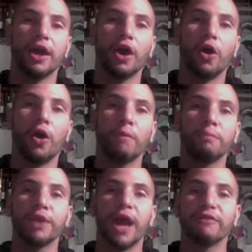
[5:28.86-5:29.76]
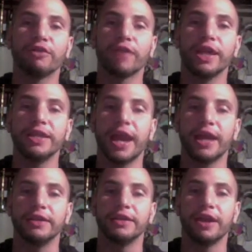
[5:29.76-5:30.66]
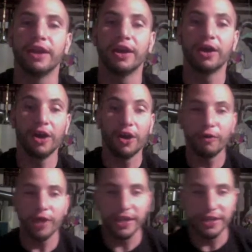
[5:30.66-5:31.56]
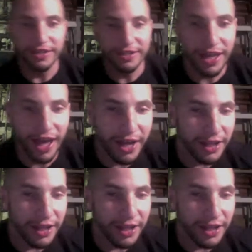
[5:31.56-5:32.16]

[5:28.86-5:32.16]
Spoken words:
Hope you have a great night. Oh wait, say hi to the